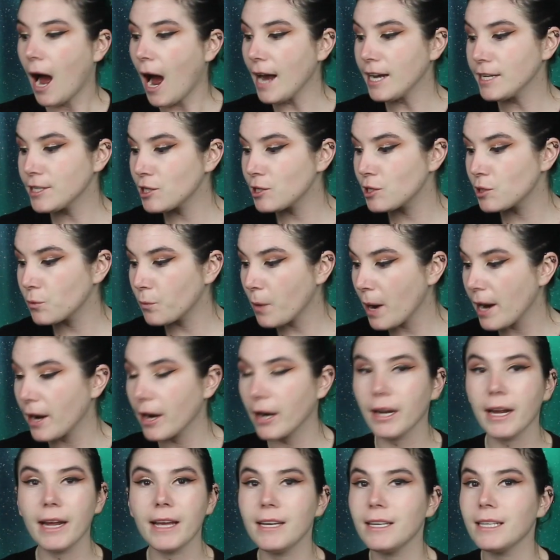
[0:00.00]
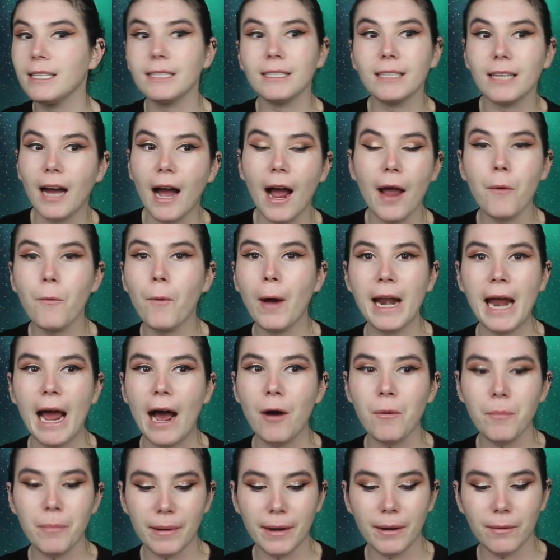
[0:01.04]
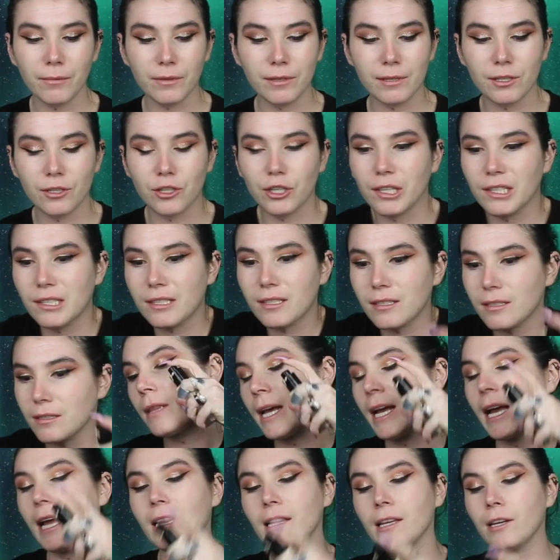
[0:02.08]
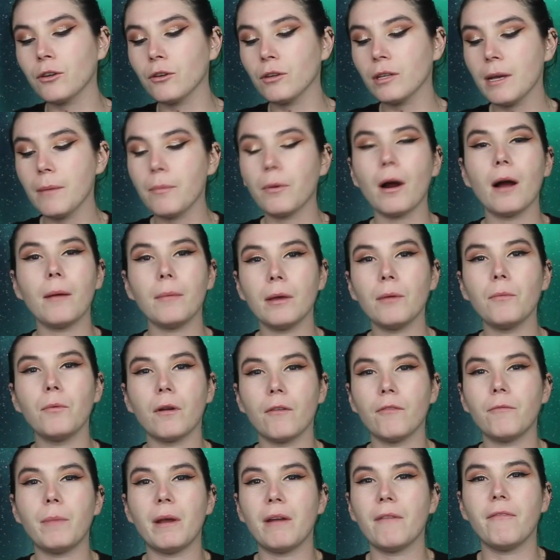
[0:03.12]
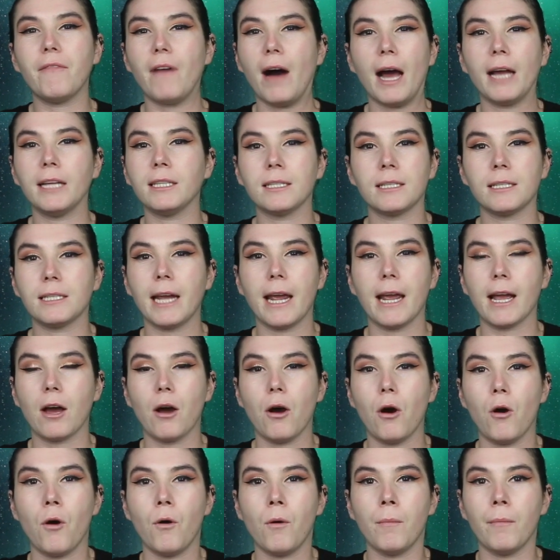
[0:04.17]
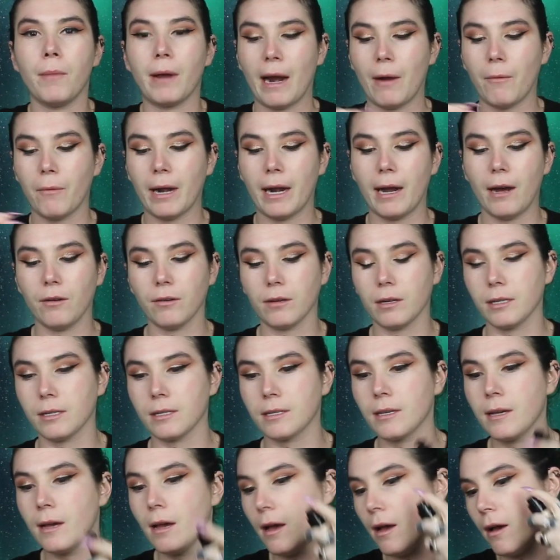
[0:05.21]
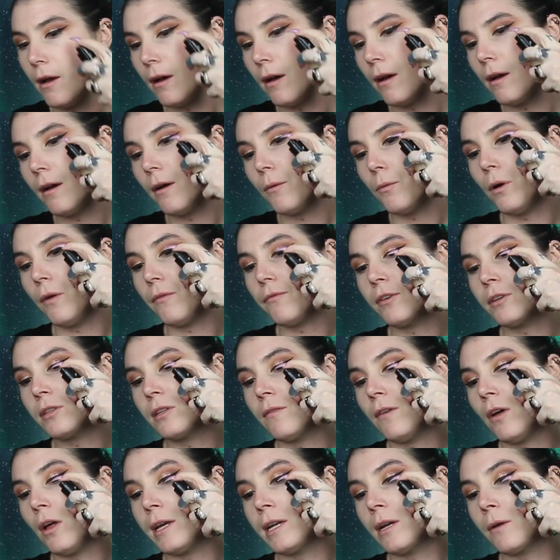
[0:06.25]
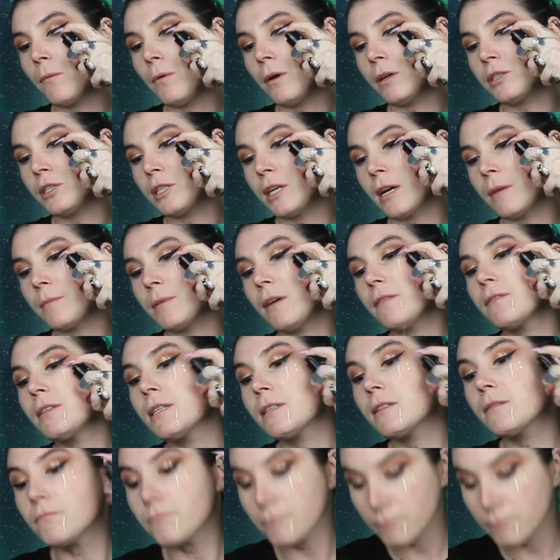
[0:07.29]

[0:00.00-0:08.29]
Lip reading: I swear, I went out, but it was just like, I literally probably would have been fine staying home, but I went out because, well, first of all, I didn't want Jacob to have to